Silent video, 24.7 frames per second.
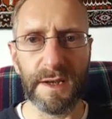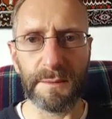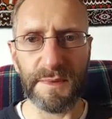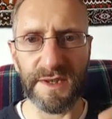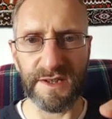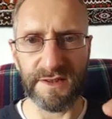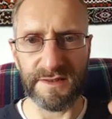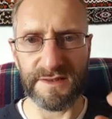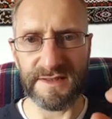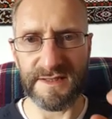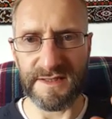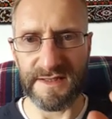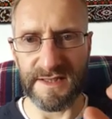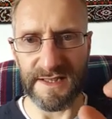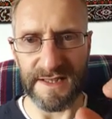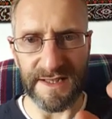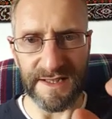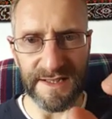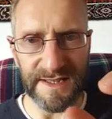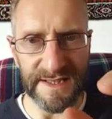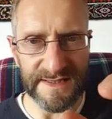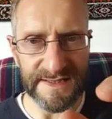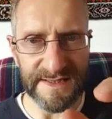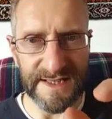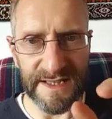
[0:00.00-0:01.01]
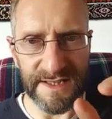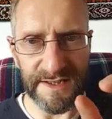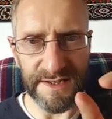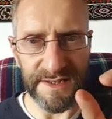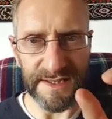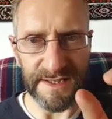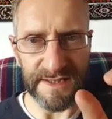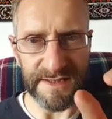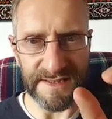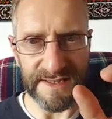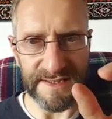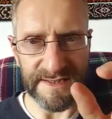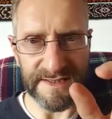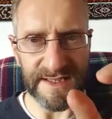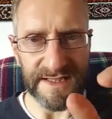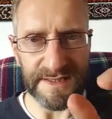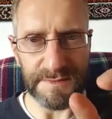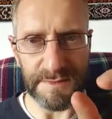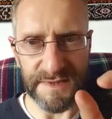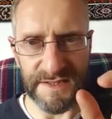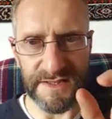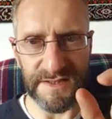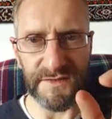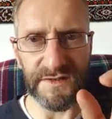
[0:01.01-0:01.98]
because they say things, they say
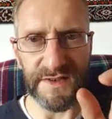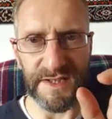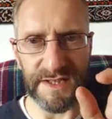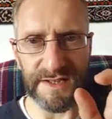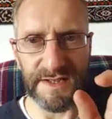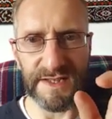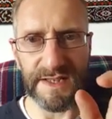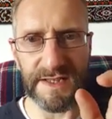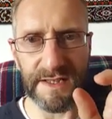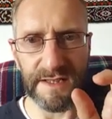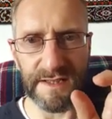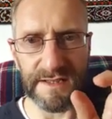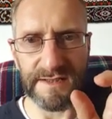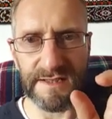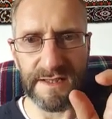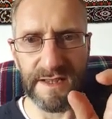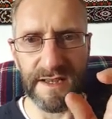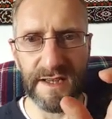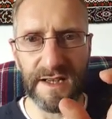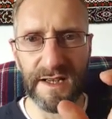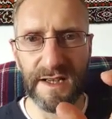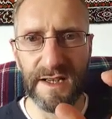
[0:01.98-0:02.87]
specific things,